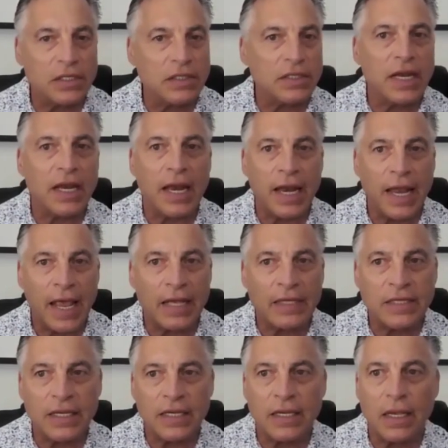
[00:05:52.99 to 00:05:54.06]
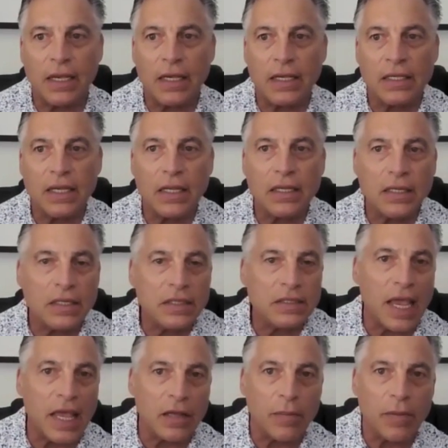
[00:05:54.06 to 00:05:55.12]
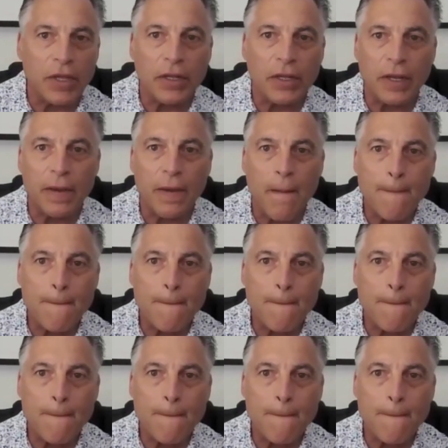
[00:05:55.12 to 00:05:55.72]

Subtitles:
and enhancing scalability?